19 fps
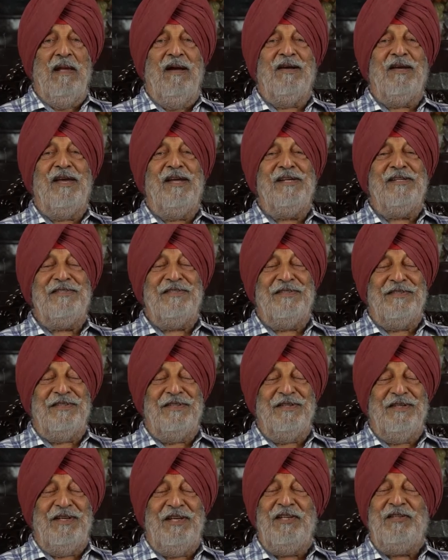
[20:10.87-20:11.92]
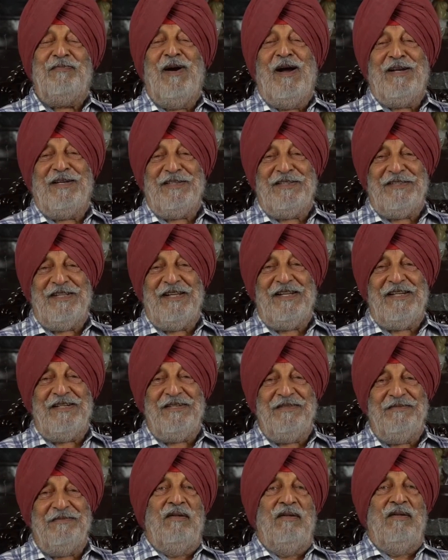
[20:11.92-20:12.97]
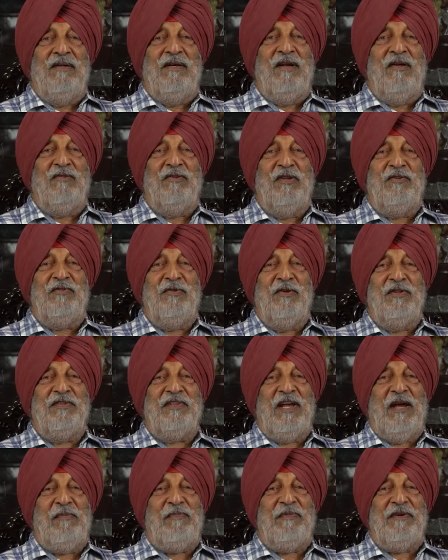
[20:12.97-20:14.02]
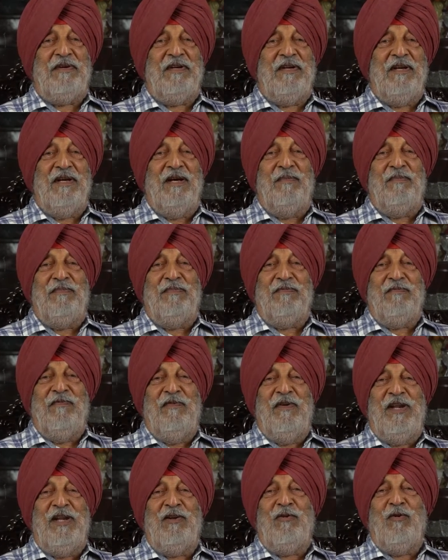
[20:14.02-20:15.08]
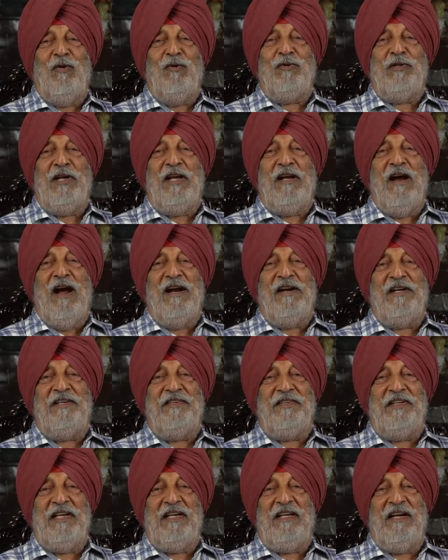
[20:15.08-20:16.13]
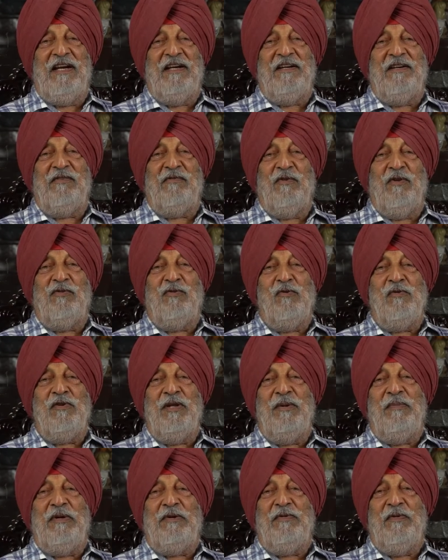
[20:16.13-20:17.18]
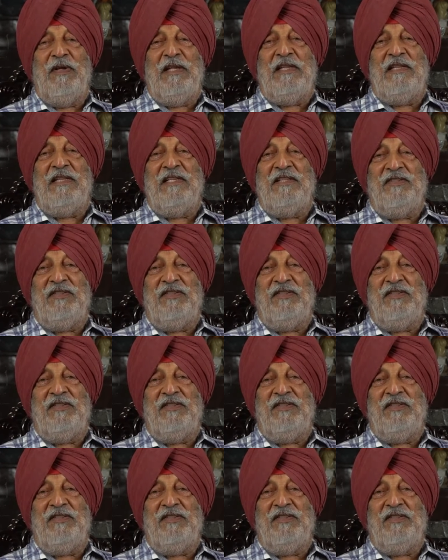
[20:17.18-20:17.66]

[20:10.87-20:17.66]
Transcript: against East Pakistan. Now this was kept a very closely guarded secret. It was only between the